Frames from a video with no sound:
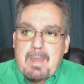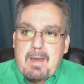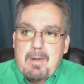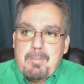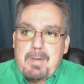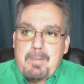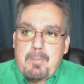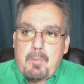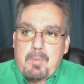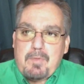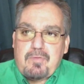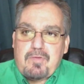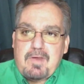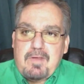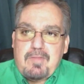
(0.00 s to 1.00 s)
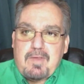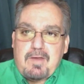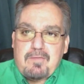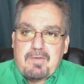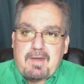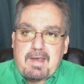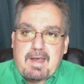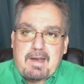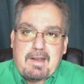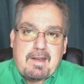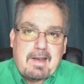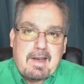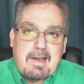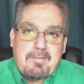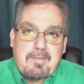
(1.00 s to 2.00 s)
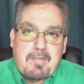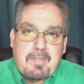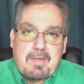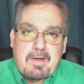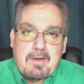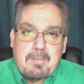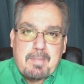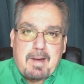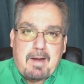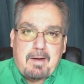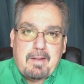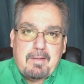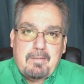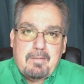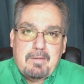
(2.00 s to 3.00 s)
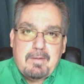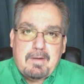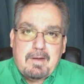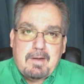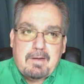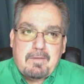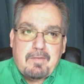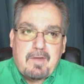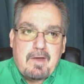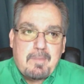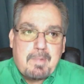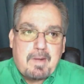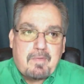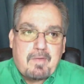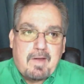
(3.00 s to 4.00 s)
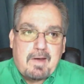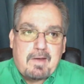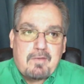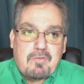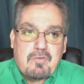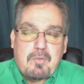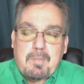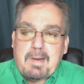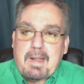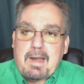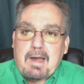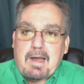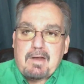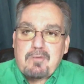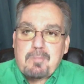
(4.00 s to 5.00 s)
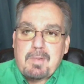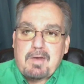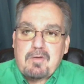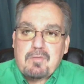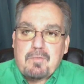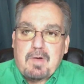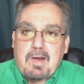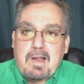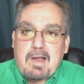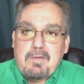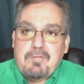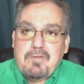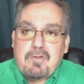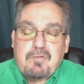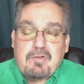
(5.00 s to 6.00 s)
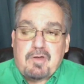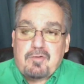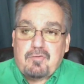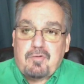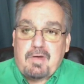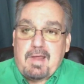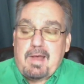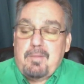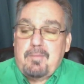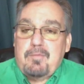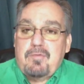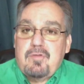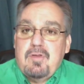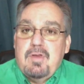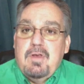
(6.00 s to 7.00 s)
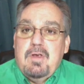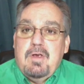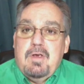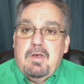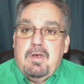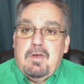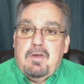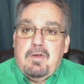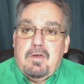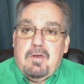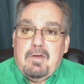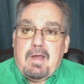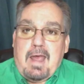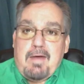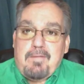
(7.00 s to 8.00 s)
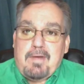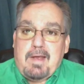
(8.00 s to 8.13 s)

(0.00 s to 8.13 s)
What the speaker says: people will see things like that and not even think about it, and think about that in so many aspects of our life. Just yesterday, I was having